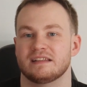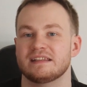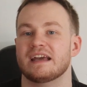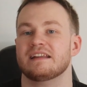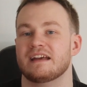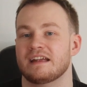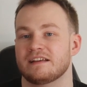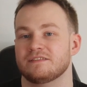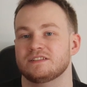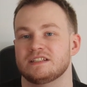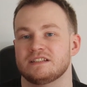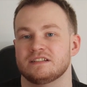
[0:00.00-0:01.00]
get
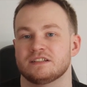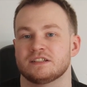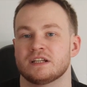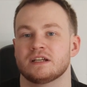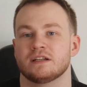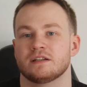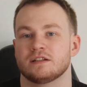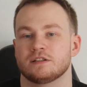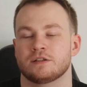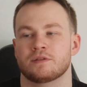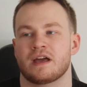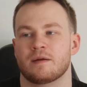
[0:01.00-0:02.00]
NFTs
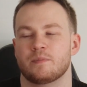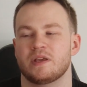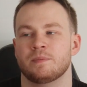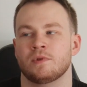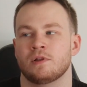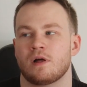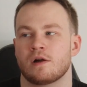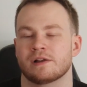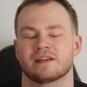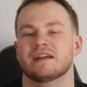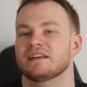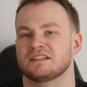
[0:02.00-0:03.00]
so that people
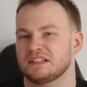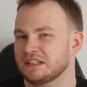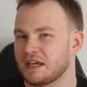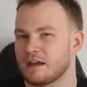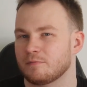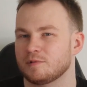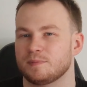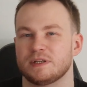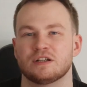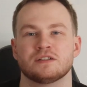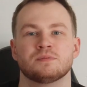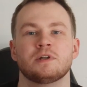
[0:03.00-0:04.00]
aren't getting scammed.
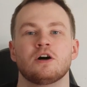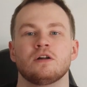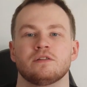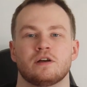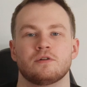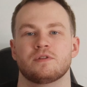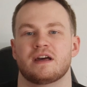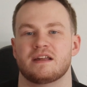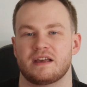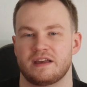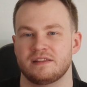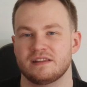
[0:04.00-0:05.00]
Because we all know
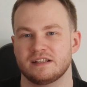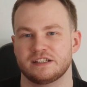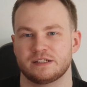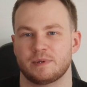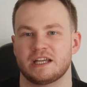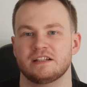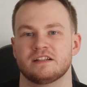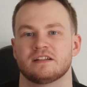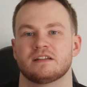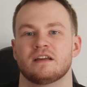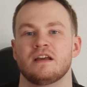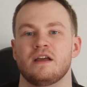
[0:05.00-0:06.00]
that in this
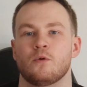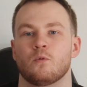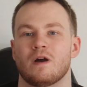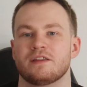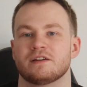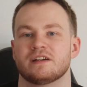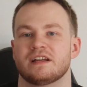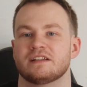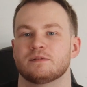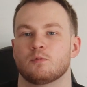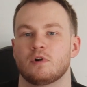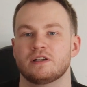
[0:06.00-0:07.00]
space, whether
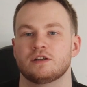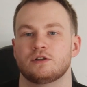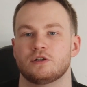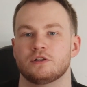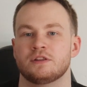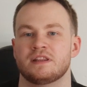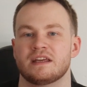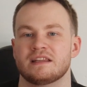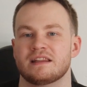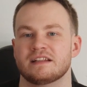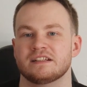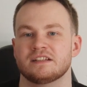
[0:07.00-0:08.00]
it's one good
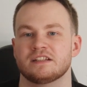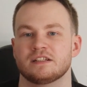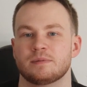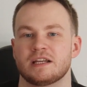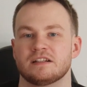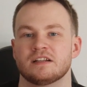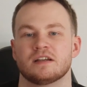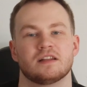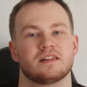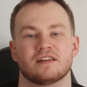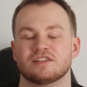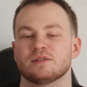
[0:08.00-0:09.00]
thing that's in the space,
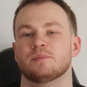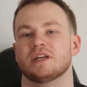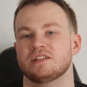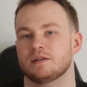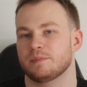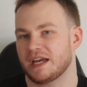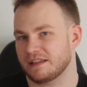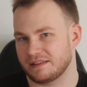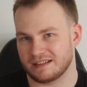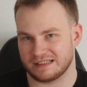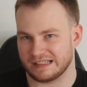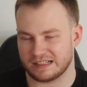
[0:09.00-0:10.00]
there's a million bad
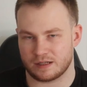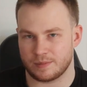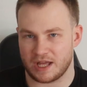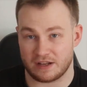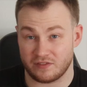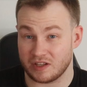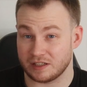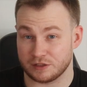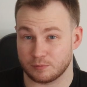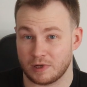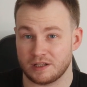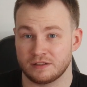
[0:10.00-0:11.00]
things that come out of it
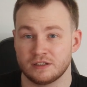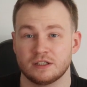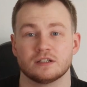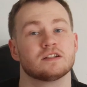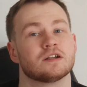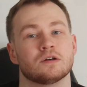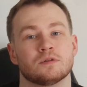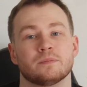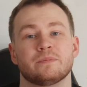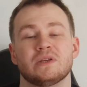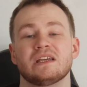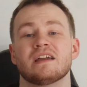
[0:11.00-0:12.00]
as well. So
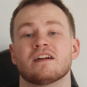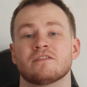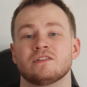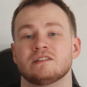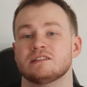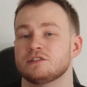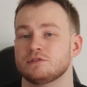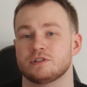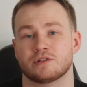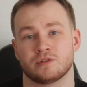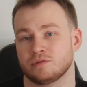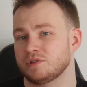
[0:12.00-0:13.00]
be careful and do
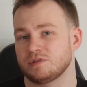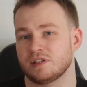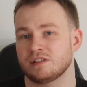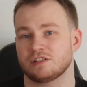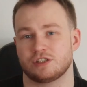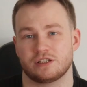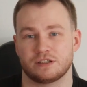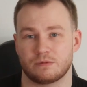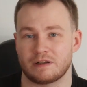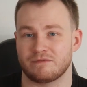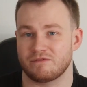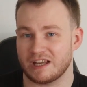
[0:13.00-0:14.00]
your own due diligence
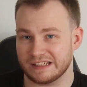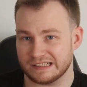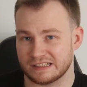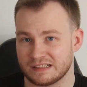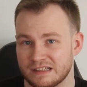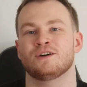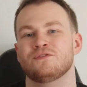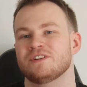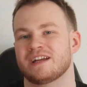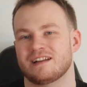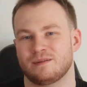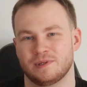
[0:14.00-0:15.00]
when investing. Don't
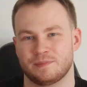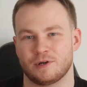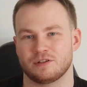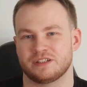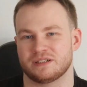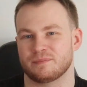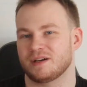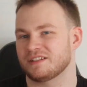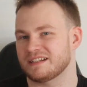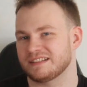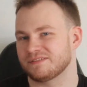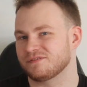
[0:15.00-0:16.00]
forget, I'll be posting
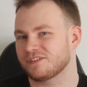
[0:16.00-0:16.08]
Mondays and